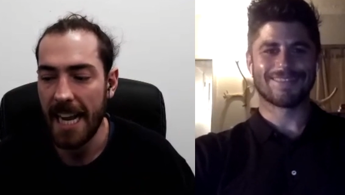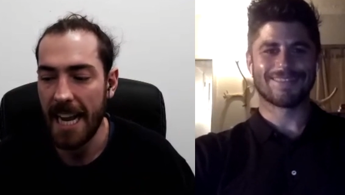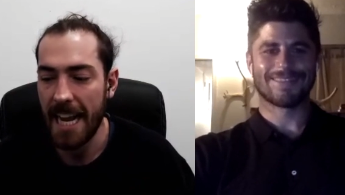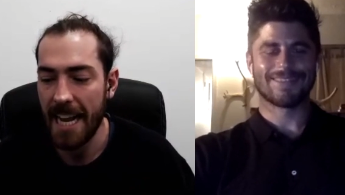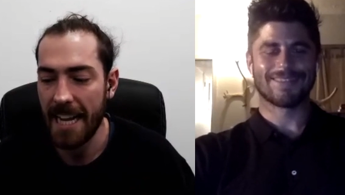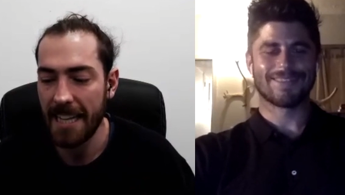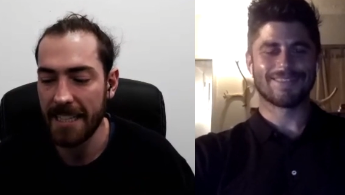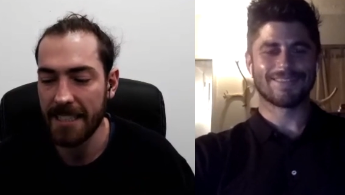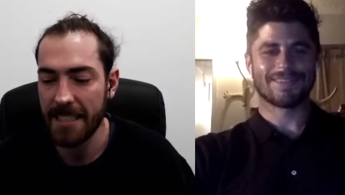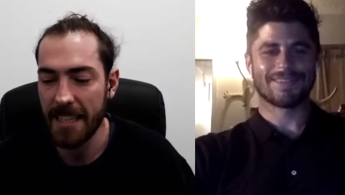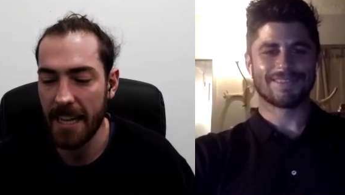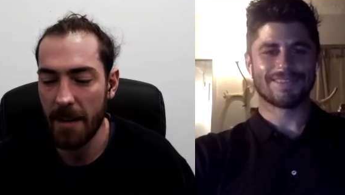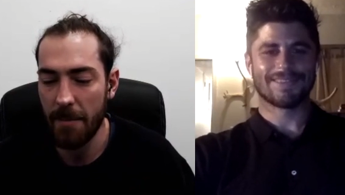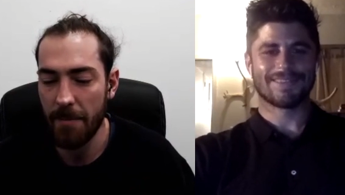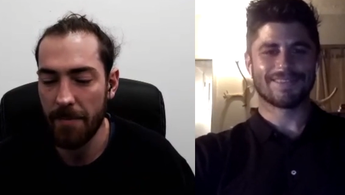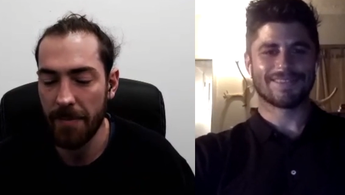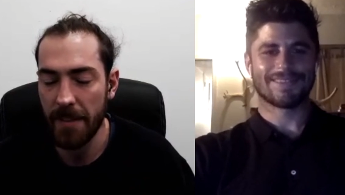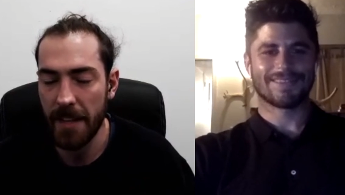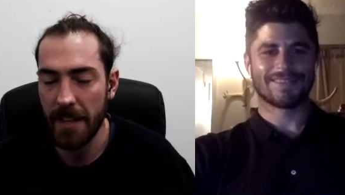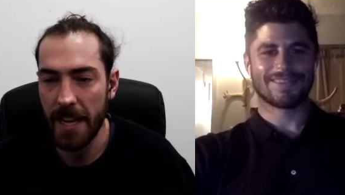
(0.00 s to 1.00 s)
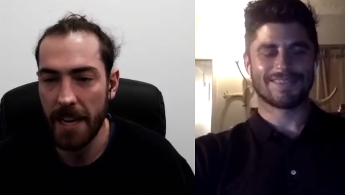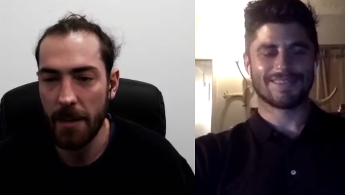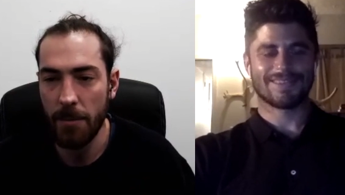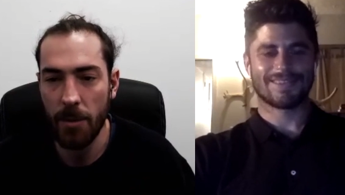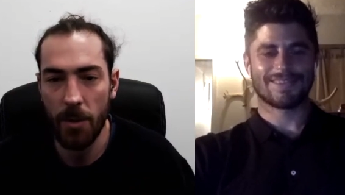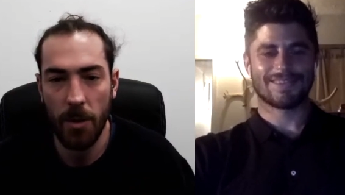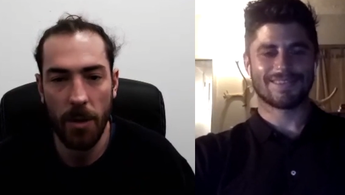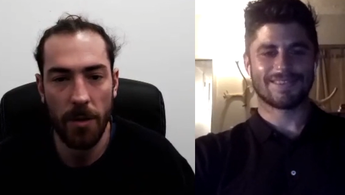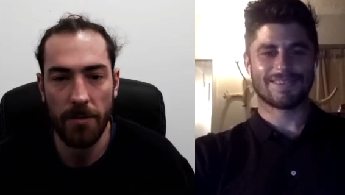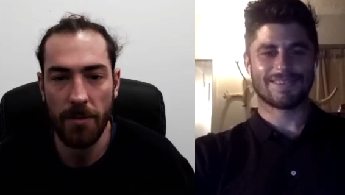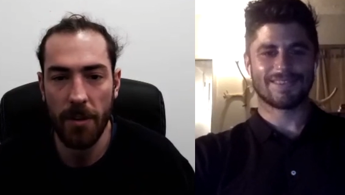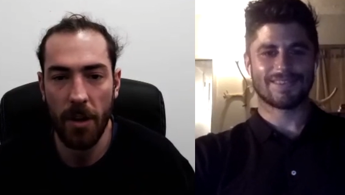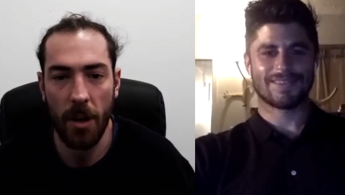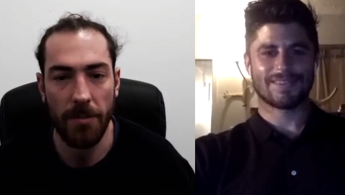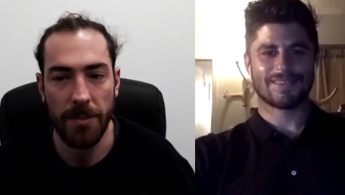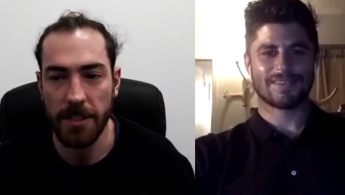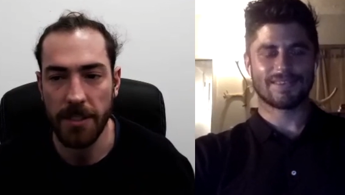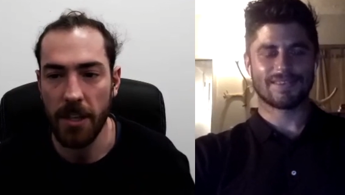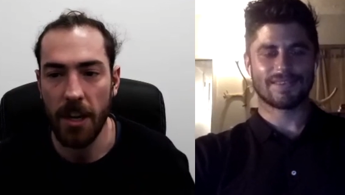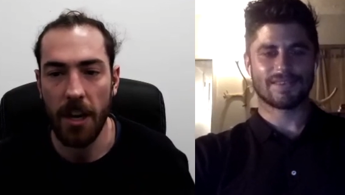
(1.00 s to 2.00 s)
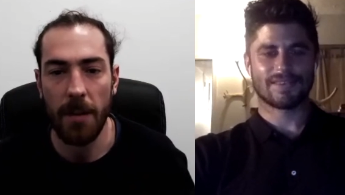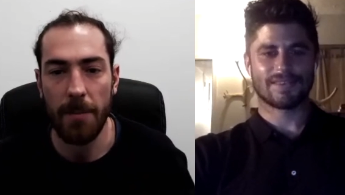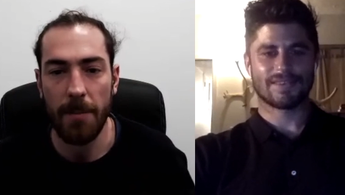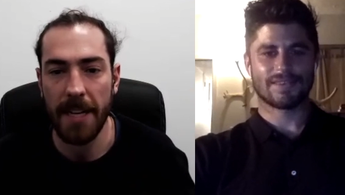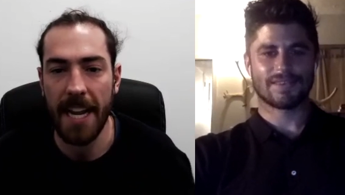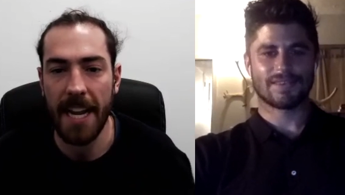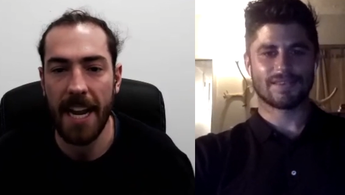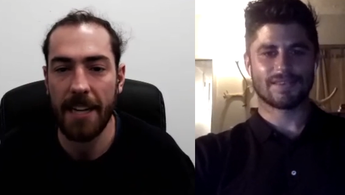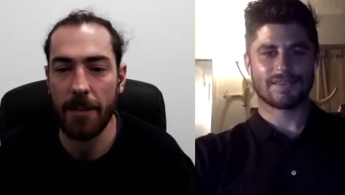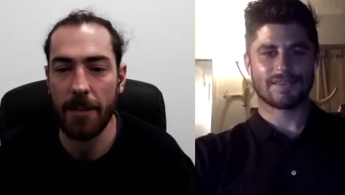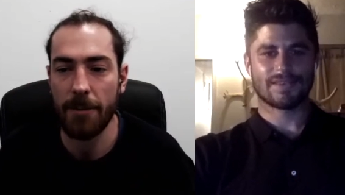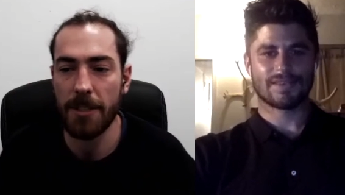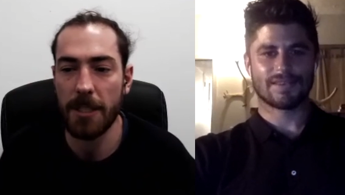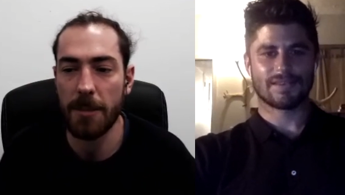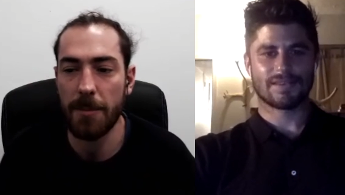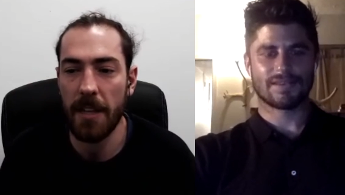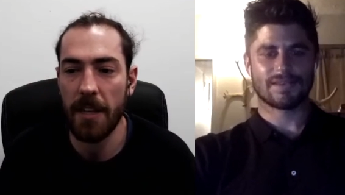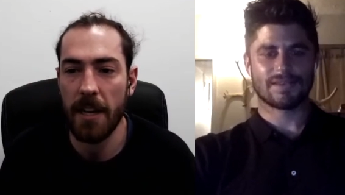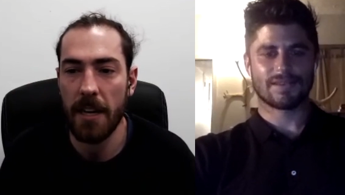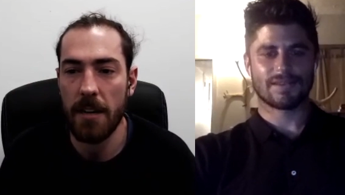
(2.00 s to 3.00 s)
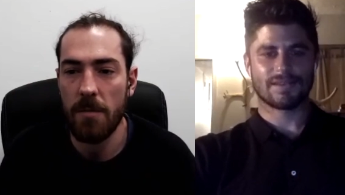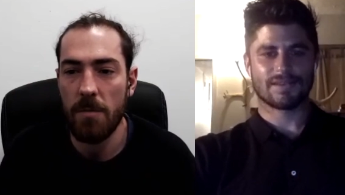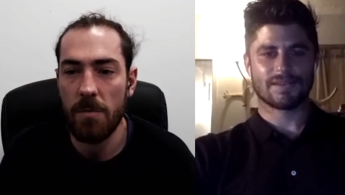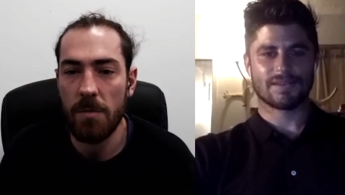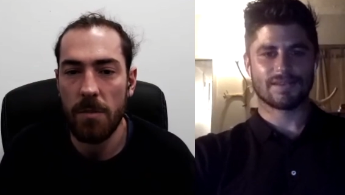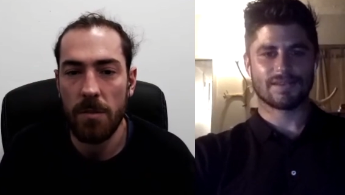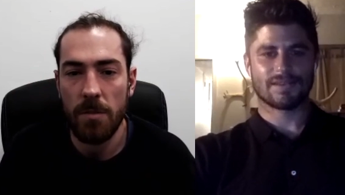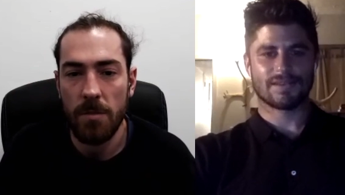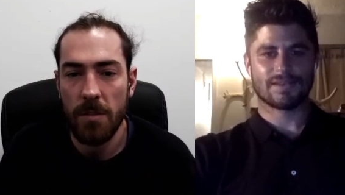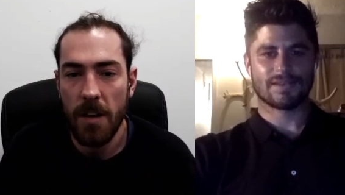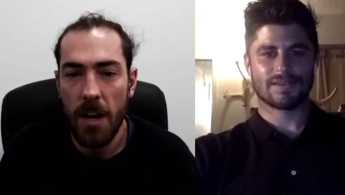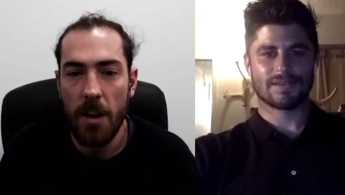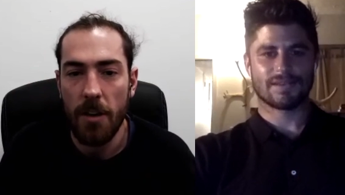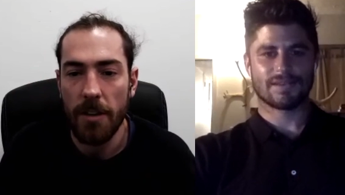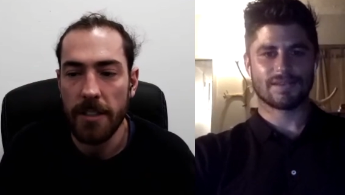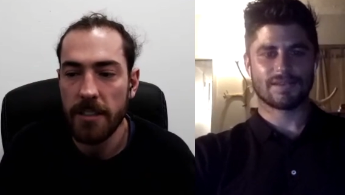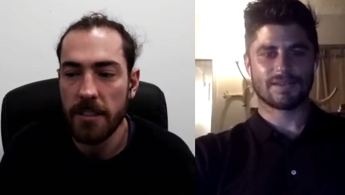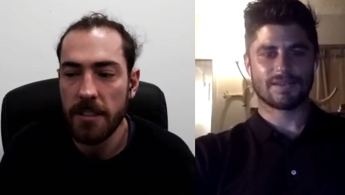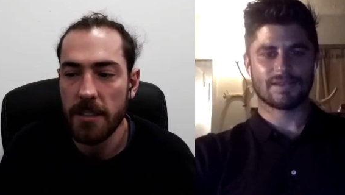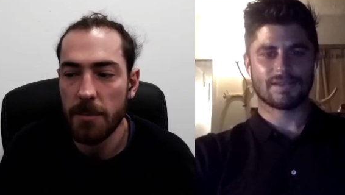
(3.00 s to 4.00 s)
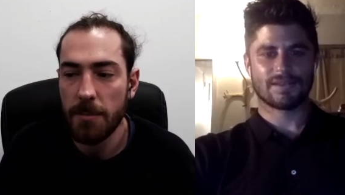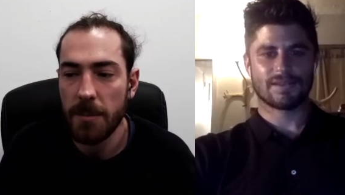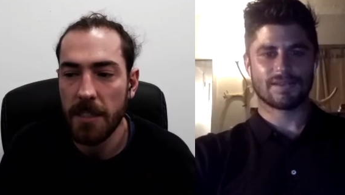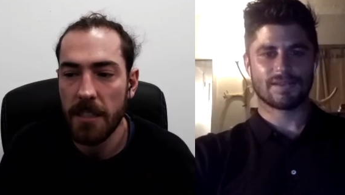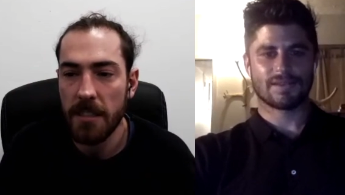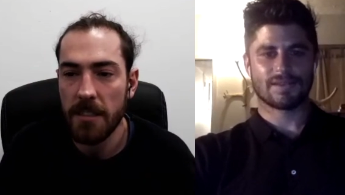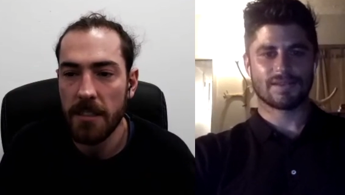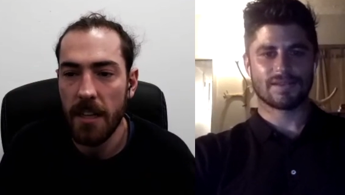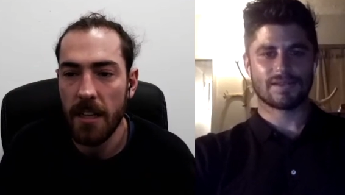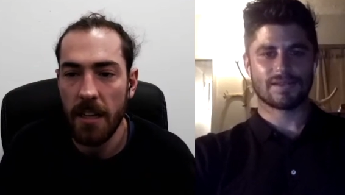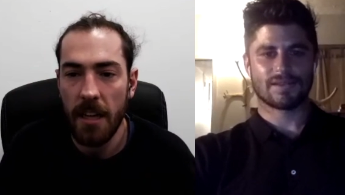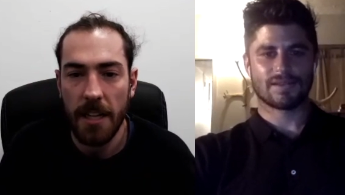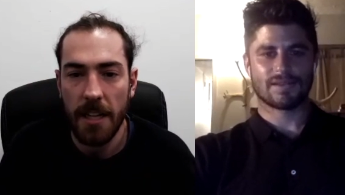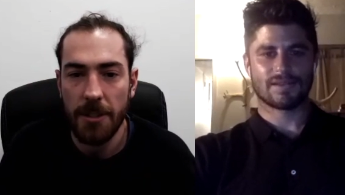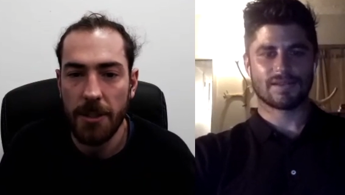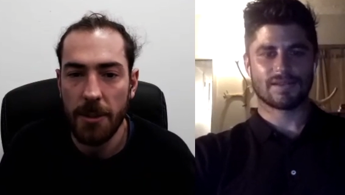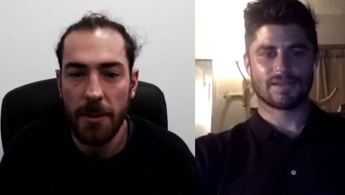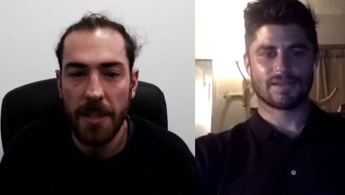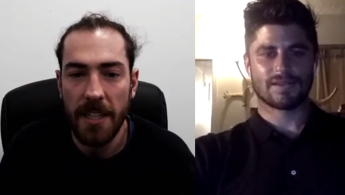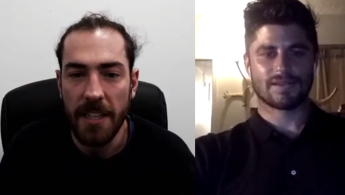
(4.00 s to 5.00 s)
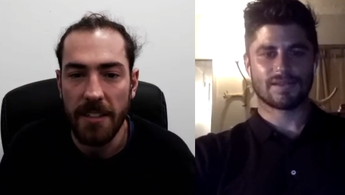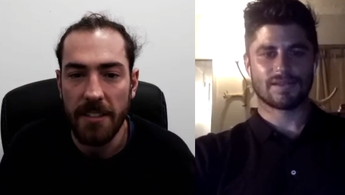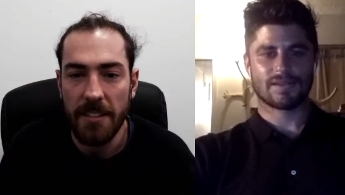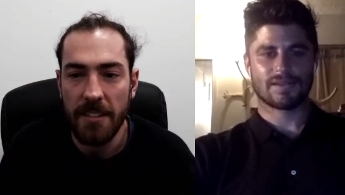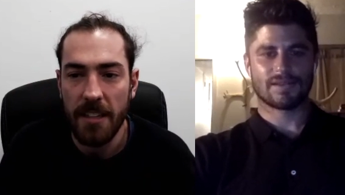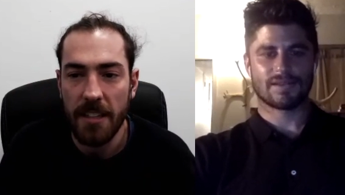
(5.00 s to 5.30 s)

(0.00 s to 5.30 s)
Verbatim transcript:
Speaker 1: And um, he would often time again, he would just be like, well, no, it's just because I like doing it.